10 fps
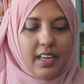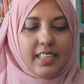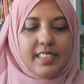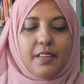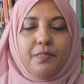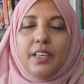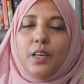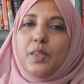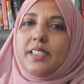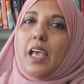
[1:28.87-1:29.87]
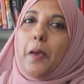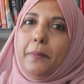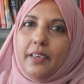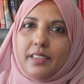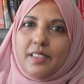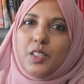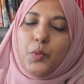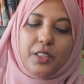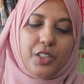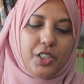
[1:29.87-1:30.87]
Safiyya was happiest
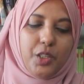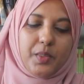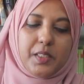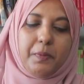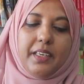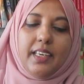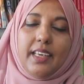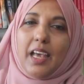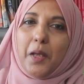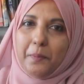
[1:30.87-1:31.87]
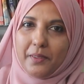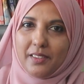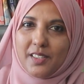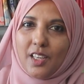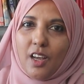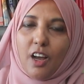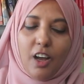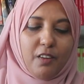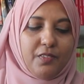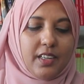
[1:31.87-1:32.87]
when she was picking apples
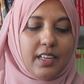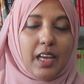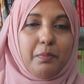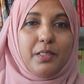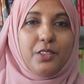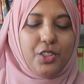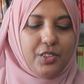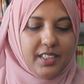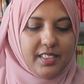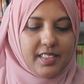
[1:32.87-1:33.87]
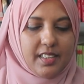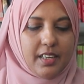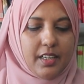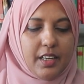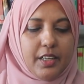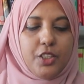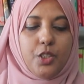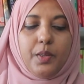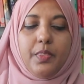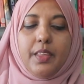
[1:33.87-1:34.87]
off her apple trees. She
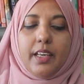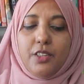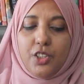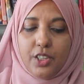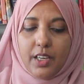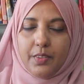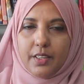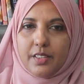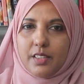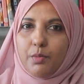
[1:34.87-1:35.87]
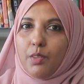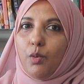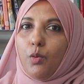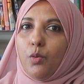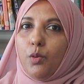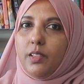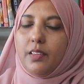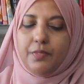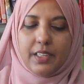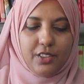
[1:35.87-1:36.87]
would then share this with all the
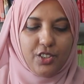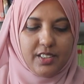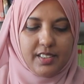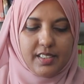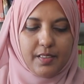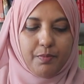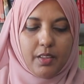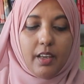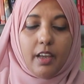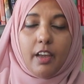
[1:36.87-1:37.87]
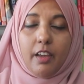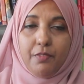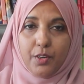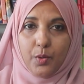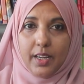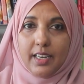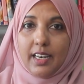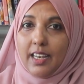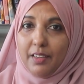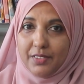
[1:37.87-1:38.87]
villagers. Everyone
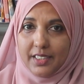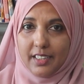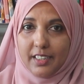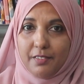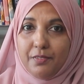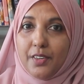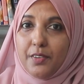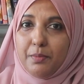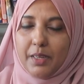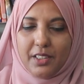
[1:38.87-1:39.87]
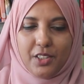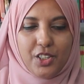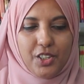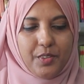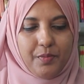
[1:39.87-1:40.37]
loved her very much.